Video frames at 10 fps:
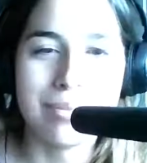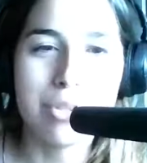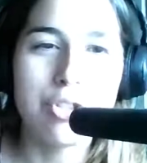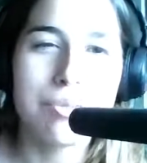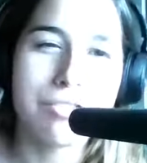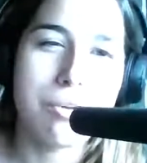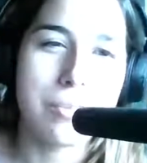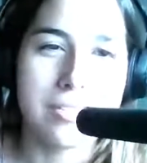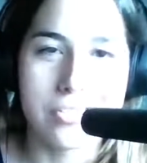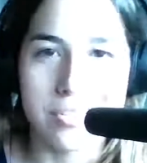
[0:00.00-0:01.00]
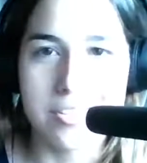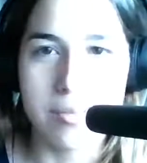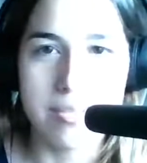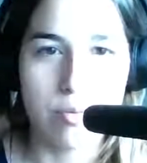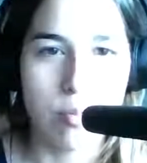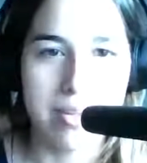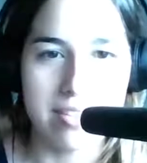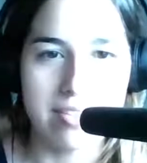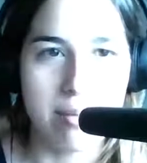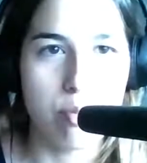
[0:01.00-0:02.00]
Or too much repetition. Sometimes we'll make the
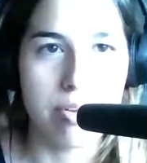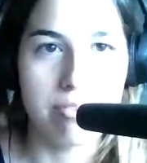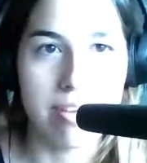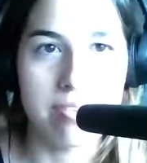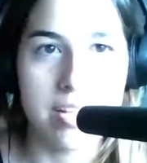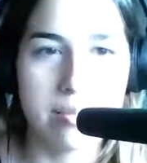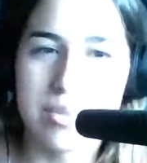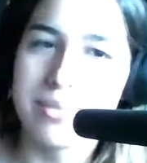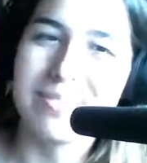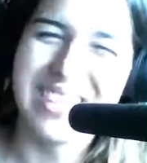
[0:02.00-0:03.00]
same point 5 times.